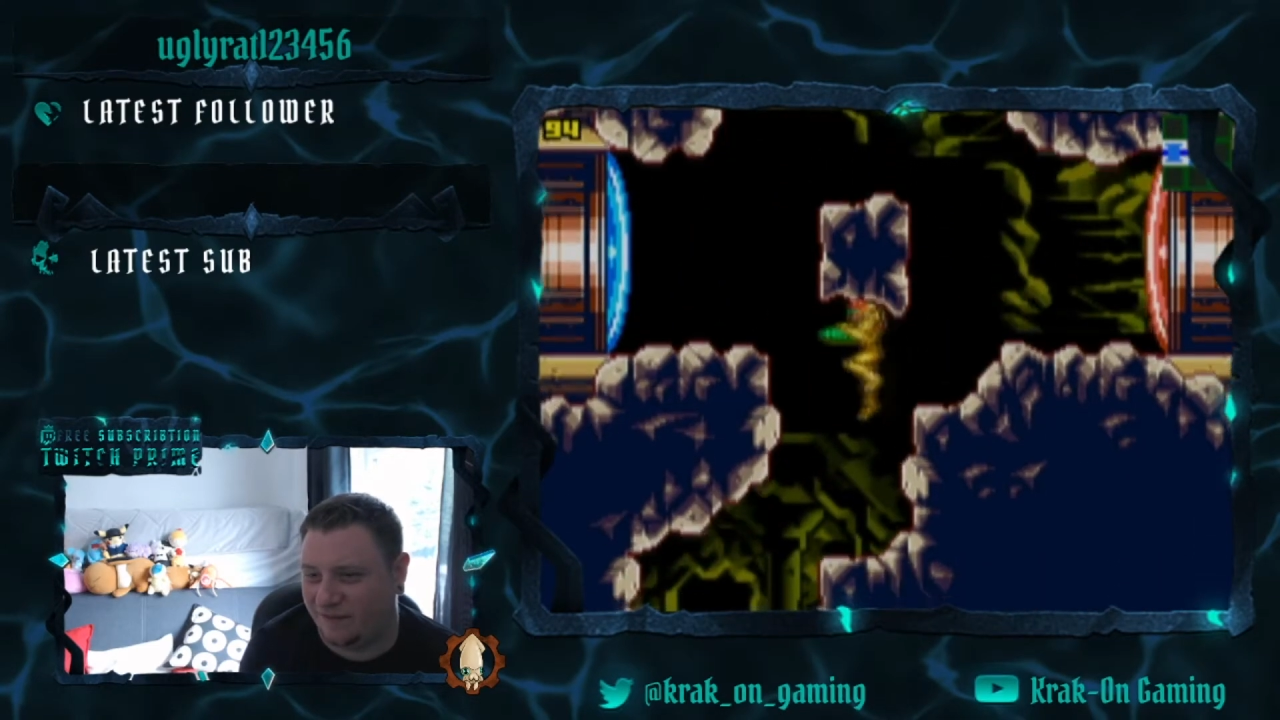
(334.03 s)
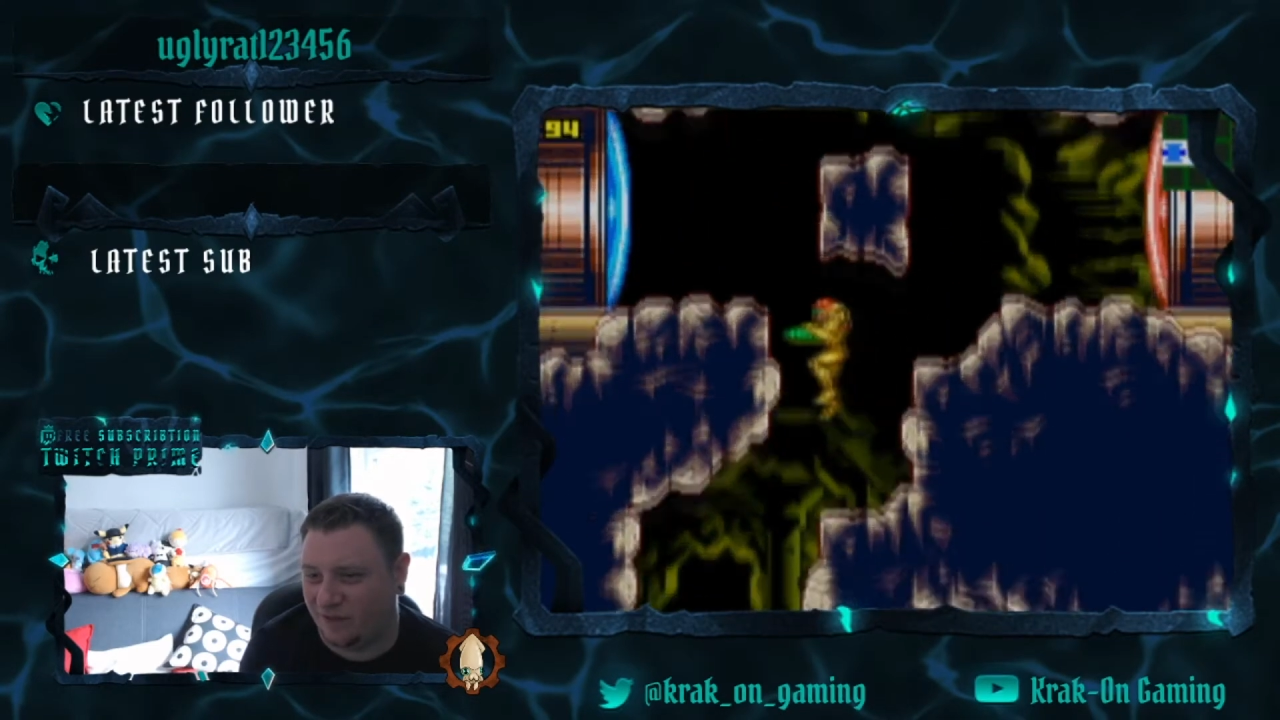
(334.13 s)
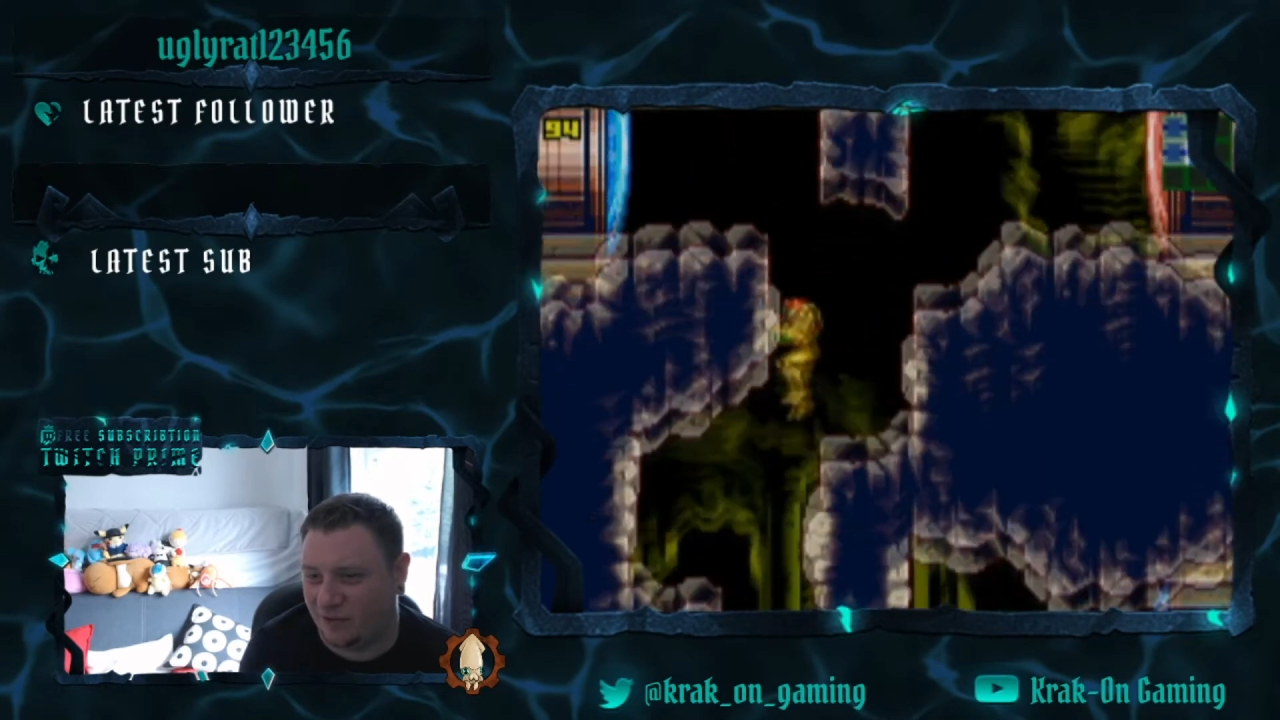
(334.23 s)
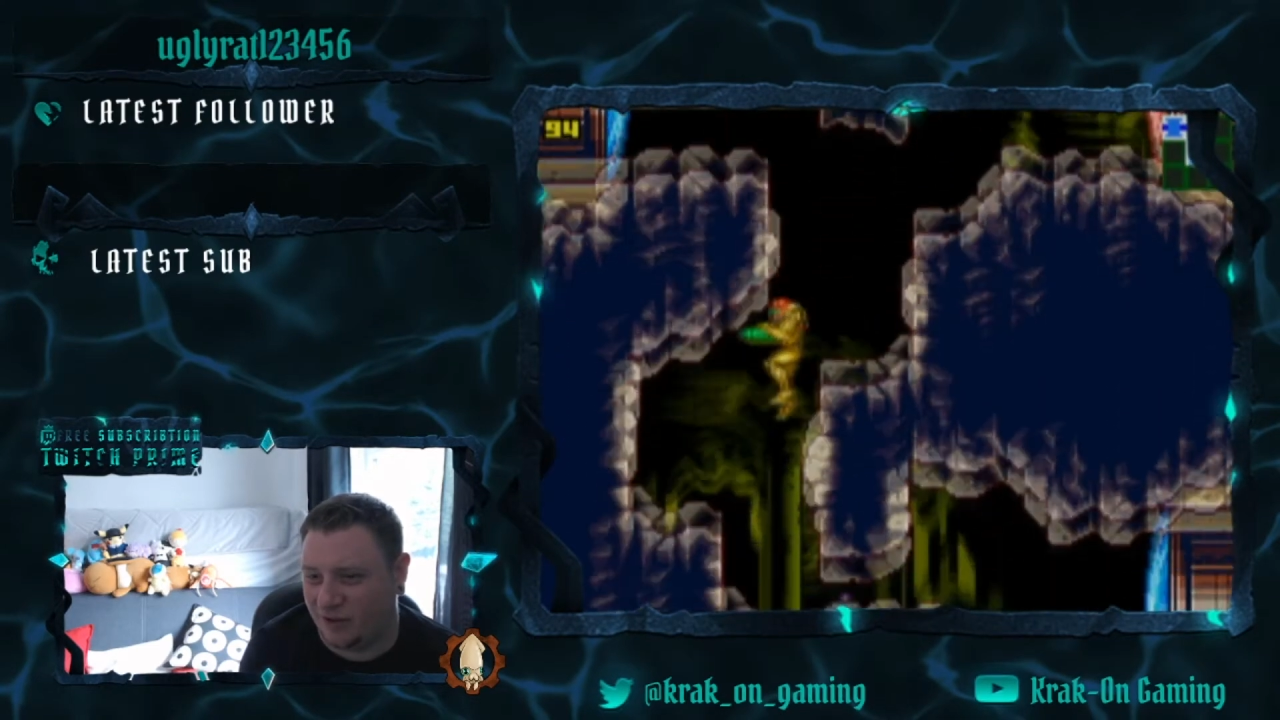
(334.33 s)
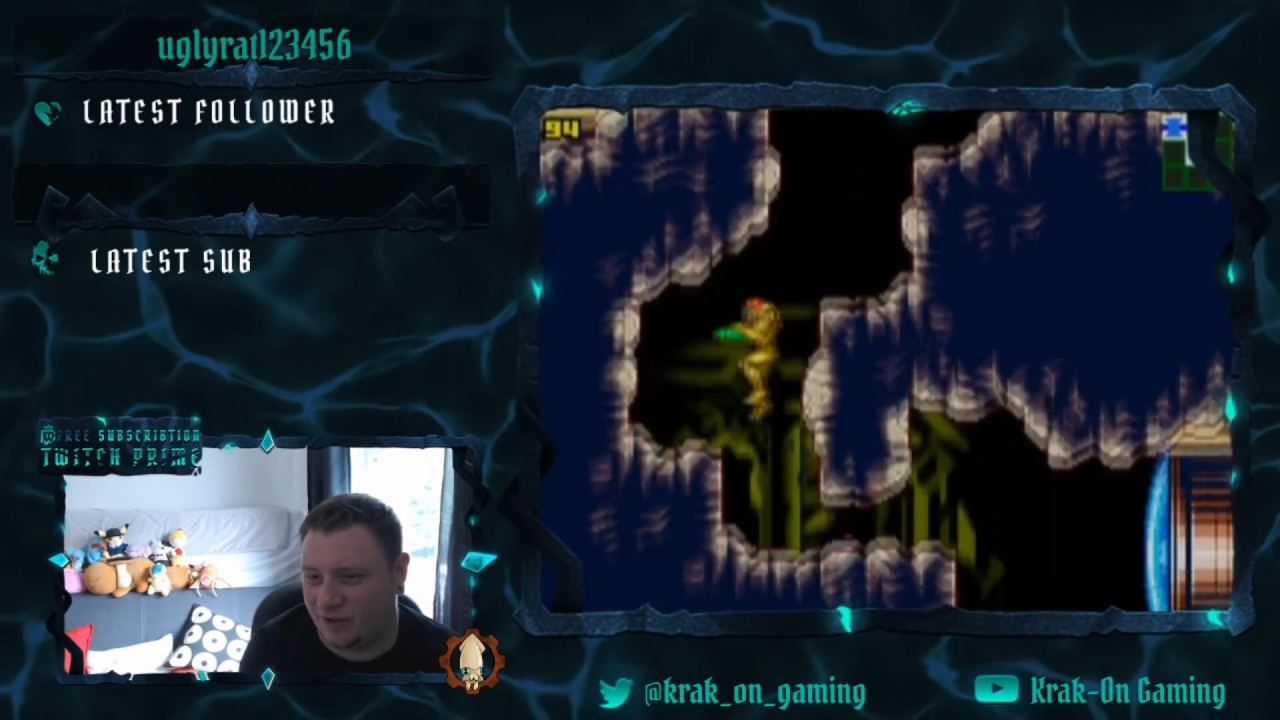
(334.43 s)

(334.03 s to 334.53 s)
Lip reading: fall